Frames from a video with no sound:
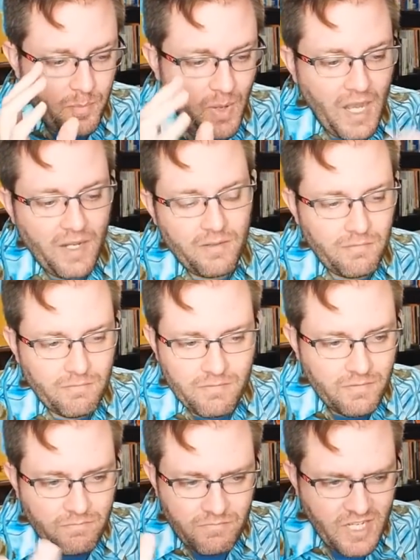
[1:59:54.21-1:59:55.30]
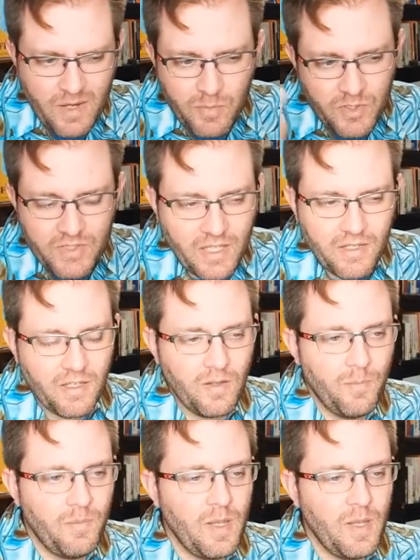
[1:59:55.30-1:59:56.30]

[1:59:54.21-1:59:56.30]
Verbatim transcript: bought 10% of